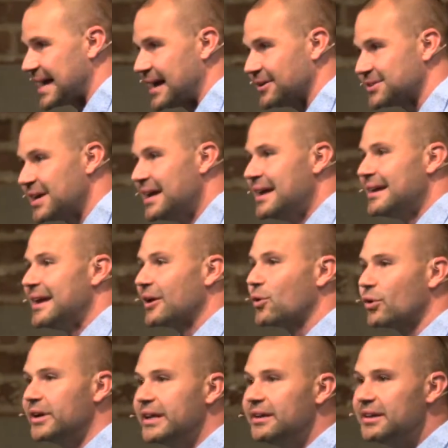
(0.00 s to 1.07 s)
house. Now,
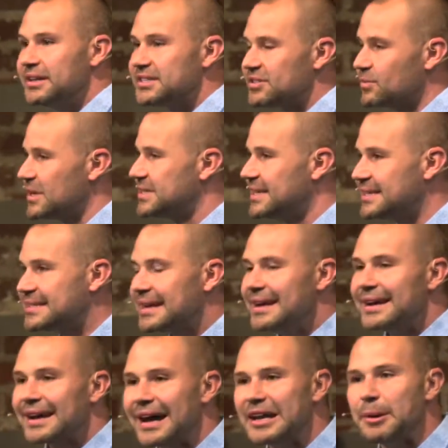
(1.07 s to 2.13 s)
Cornelius was this
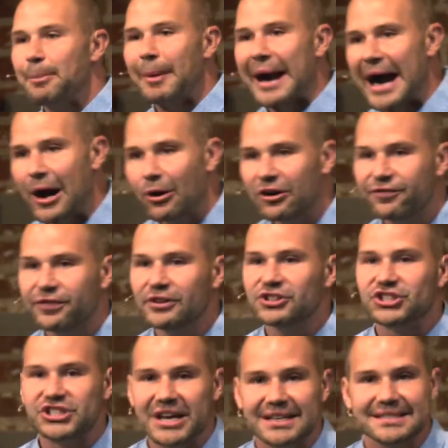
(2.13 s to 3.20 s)
kind of powerful
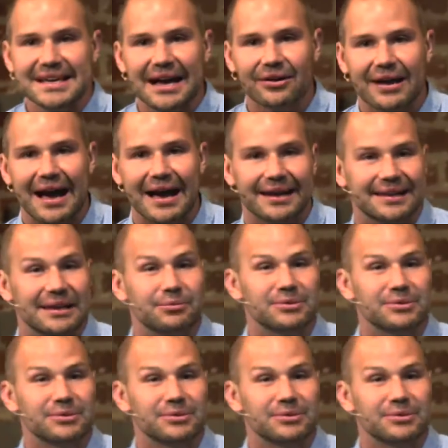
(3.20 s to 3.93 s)
Gentile guy. He